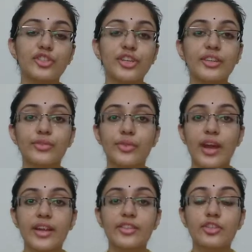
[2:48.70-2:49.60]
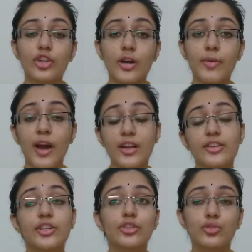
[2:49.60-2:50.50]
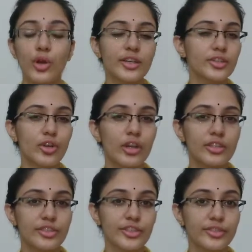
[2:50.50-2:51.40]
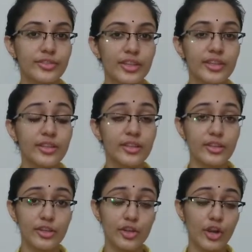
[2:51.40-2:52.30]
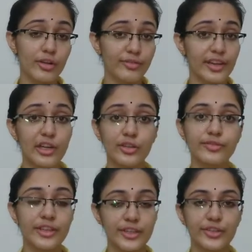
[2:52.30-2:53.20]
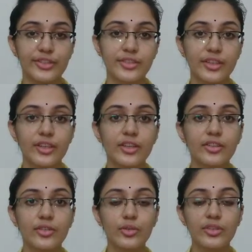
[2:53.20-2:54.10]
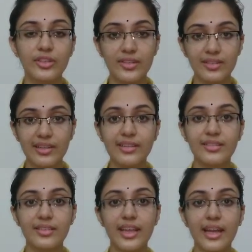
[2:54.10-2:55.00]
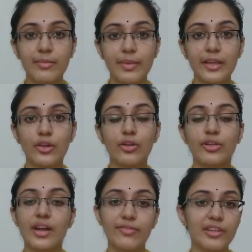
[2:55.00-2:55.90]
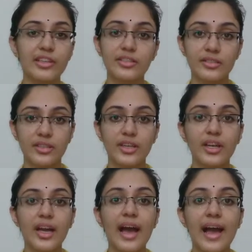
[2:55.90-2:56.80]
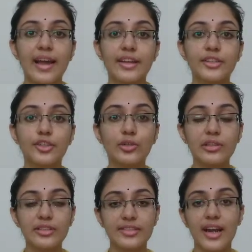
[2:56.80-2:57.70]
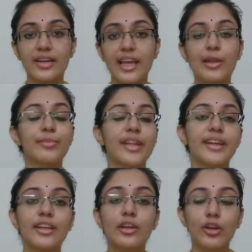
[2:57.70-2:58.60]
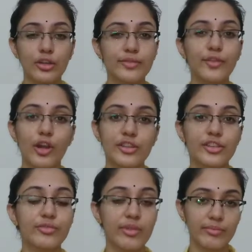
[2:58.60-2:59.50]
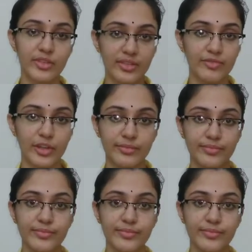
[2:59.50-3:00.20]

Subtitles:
just write the top 100 or 200 colleges in your field of interest. So this list can be your rough list and you'll start eliminating a lot of colleges from this one.